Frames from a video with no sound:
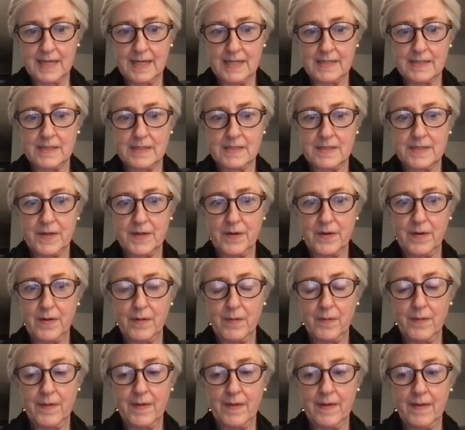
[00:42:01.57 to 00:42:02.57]
And
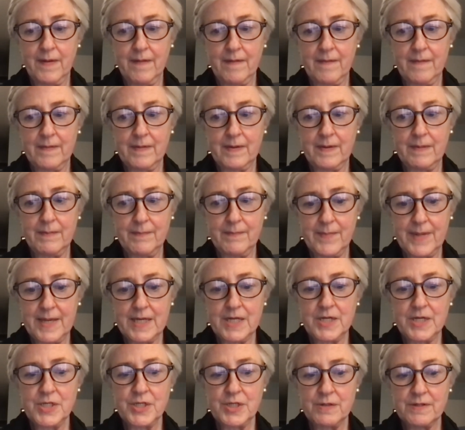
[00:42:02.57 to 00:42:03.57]
so
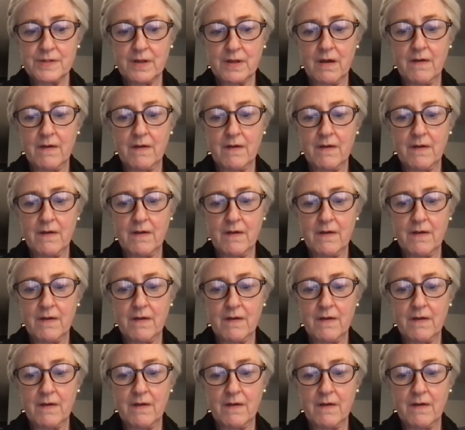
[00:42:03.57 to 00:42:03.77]
miniatures